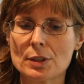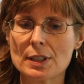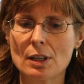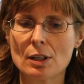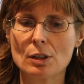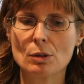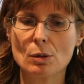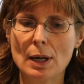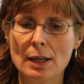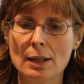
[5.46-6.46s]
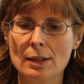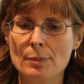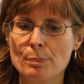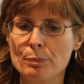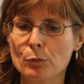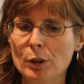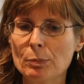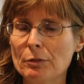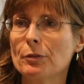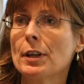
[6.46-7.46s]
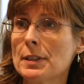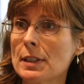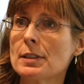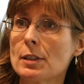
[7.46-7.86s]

or so, we've been funded